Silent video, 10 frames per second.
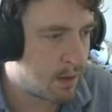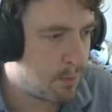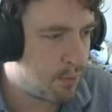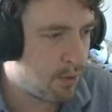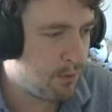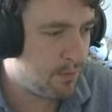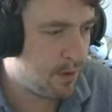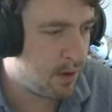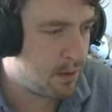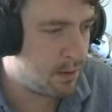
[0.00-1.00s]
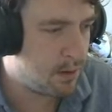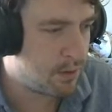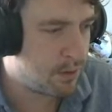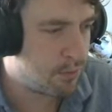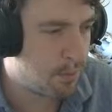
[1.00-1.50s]
Profile
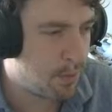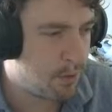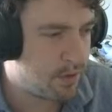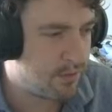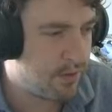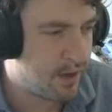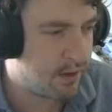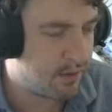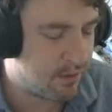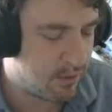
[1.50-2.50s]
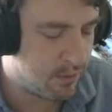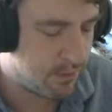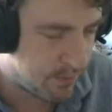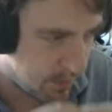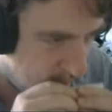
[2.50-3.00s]
on a remote device.
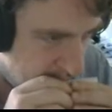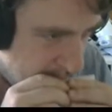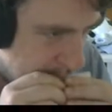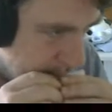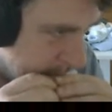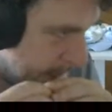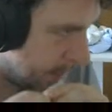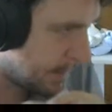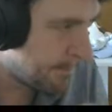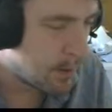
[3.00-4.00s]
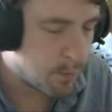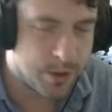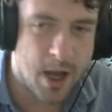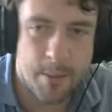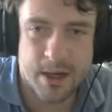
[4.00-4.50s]
Oof. Well,
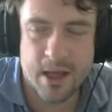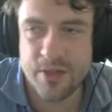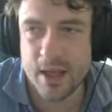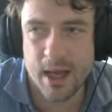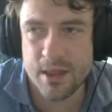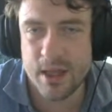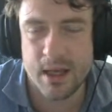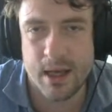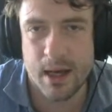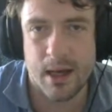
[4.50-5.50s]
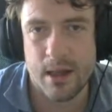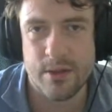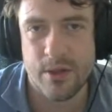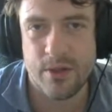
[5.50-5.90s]
no, I mean, I think the